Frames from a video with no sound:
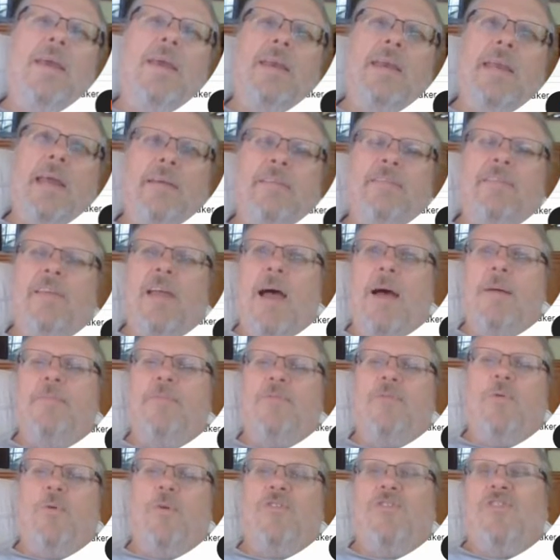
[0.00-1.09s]
desktop
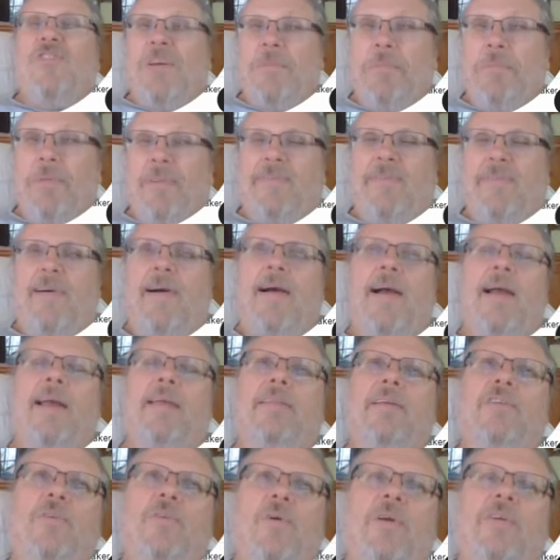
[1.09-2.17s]
for simplifying
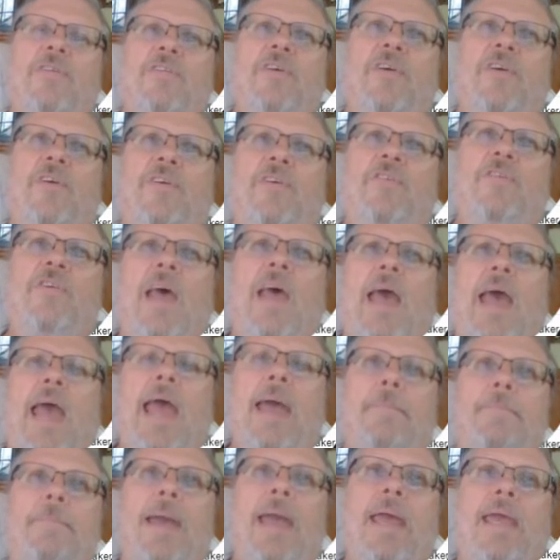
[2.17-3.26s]
the choices
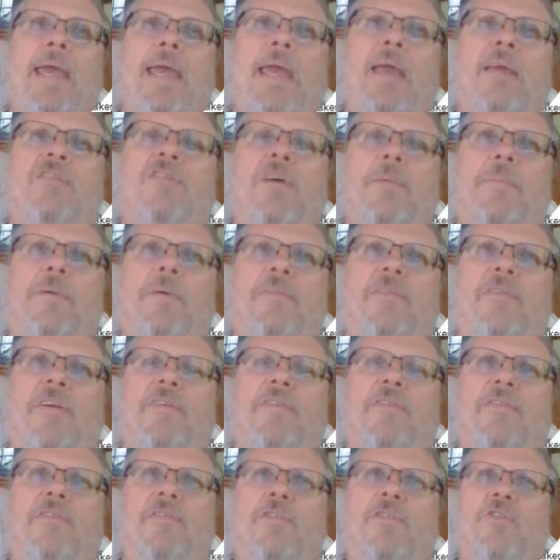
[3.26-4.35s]
and making some of the
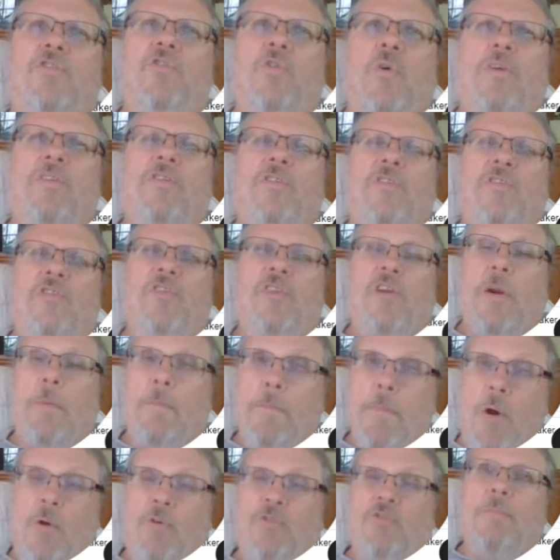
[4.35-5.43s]
choices that are
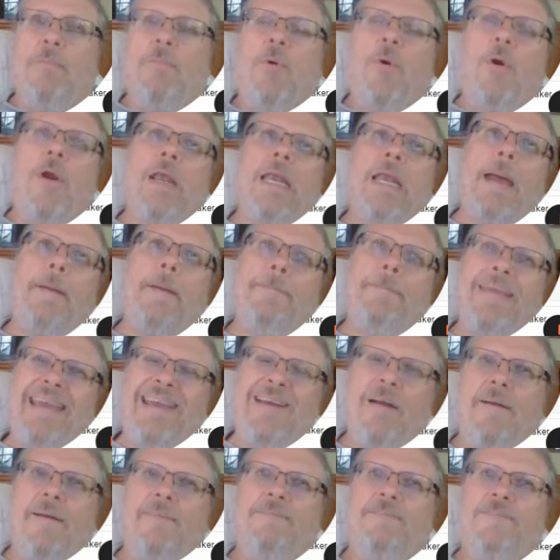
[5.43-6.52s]
most important
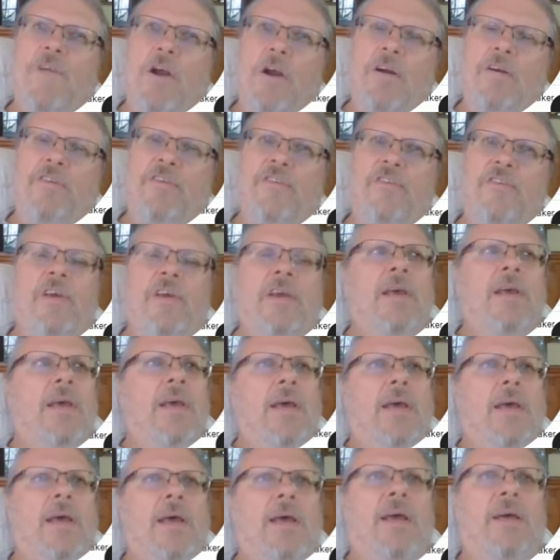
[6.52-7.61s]
appear first.
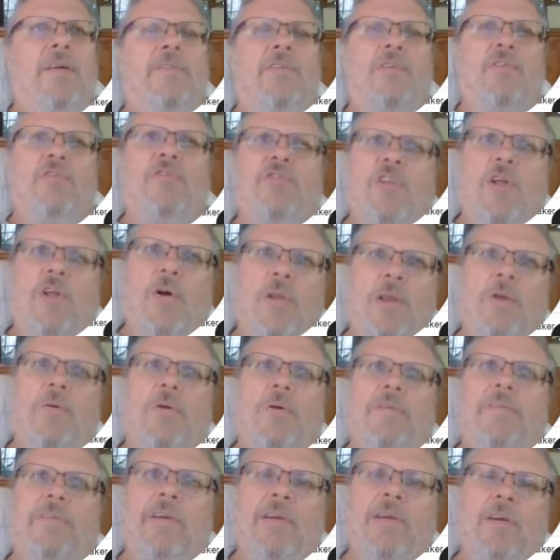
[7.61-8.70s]
If you slowly
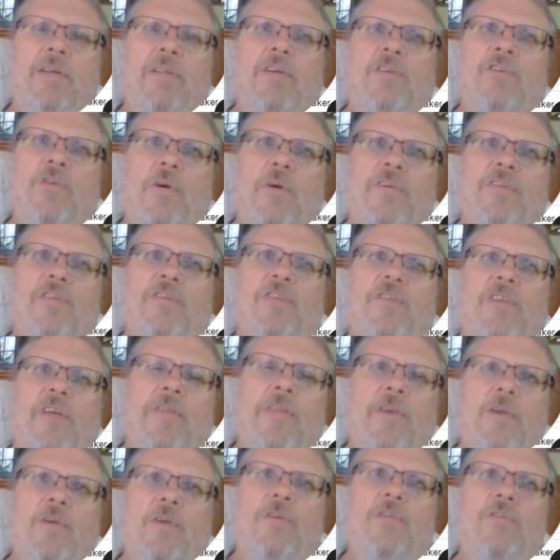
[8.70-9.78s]
reveal the choices that
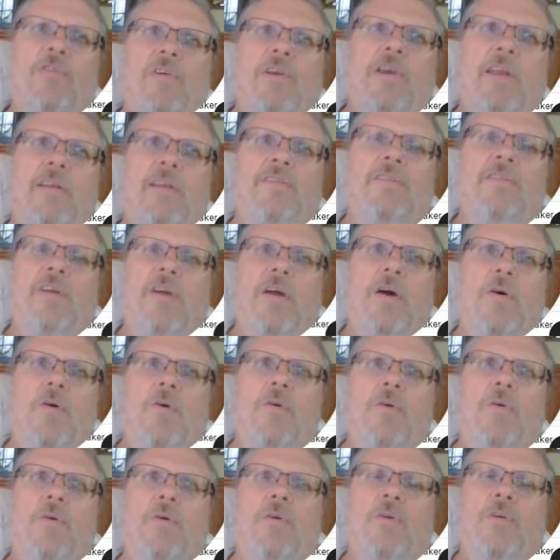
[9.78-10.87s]
the user needs to
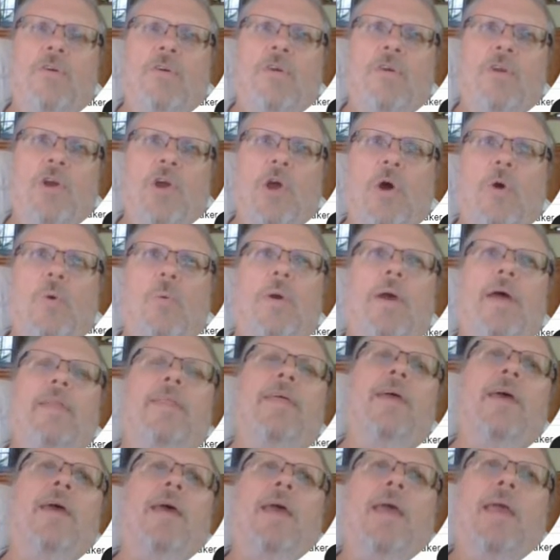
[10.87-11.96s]
go with
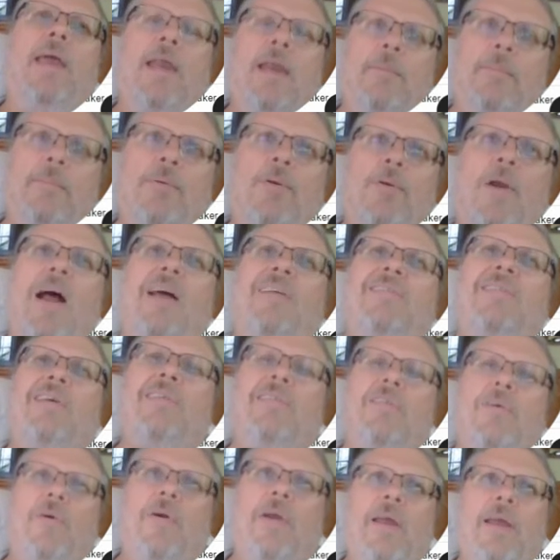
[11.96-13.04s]
in a
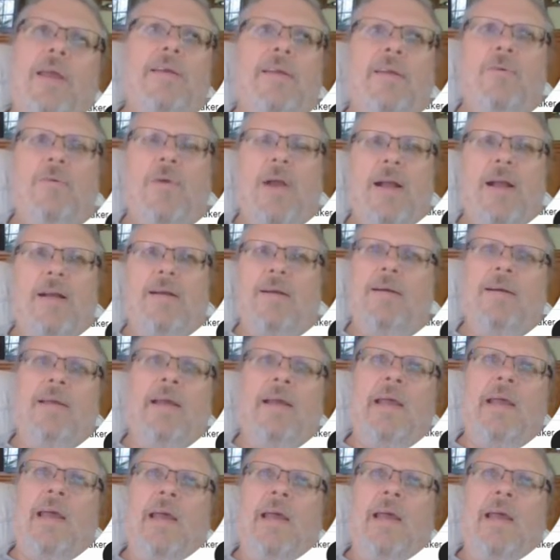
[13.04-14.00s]
process-oriented record,